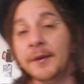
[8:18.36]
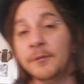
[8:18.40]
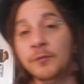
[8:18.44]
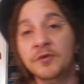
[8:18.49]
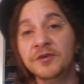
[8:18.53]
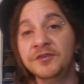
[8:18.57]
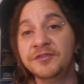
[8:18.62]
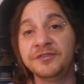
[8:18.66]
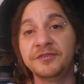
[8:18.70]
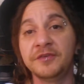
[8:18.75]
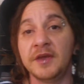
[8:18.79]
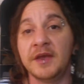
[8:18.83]

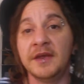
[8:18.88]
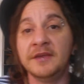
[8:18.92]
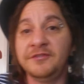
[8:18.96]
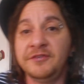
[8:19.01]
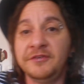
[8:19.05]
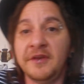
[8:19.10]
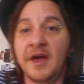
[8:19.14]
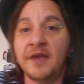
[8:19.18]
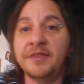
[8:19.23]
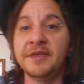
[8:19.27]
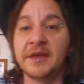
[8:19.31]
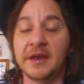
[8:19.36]

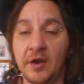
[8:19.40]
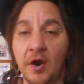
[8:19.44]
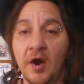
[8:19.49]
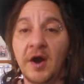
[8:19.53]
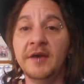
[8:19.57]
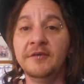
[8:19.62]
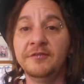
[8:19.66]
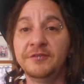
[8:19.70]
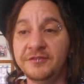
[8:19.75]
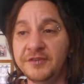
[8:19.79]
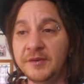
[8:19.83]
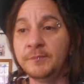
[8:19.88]
it's nothing.
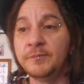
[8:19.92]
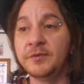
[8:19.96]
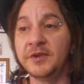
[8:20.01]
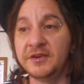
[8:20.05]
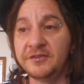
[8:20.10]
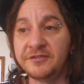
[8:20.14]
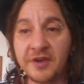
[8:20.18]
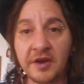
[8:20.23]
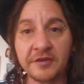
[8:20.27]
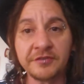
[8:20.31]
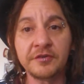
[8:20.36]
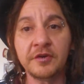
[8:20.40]
I've simply
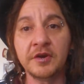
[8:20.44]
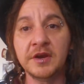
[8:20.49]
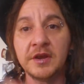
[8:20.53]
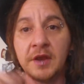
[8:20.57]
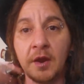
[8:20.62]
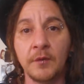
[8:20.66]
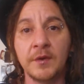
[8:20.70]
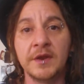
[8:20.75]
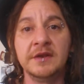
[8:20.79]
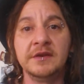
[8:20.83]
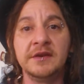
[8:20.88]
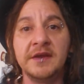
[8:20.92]
just got to
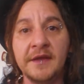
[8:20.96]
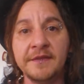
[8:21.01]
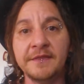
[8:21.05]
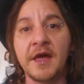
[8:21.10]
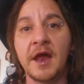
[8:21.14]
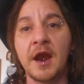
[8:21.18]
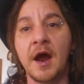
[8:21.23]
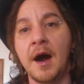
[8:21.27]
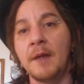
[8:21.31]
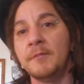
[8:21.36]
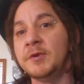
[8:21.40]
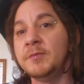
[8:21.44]
go in, get
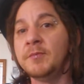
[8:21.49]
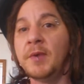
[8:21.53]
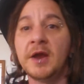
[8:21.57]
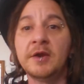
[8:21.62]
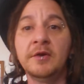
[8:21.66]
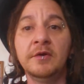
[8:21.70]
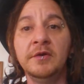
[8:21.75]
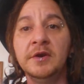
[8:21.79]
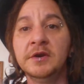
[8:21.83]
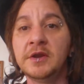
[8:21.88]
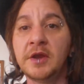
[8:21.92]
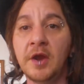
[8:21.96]
that almond
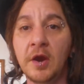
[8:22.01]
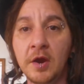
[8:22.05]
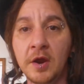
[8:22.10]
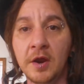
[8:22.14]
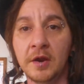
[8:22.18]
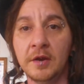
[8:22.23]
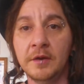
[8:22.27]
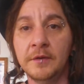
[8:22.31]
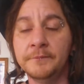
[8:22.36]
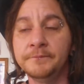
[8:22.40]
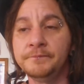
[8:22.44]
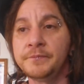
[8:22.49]
butter and go.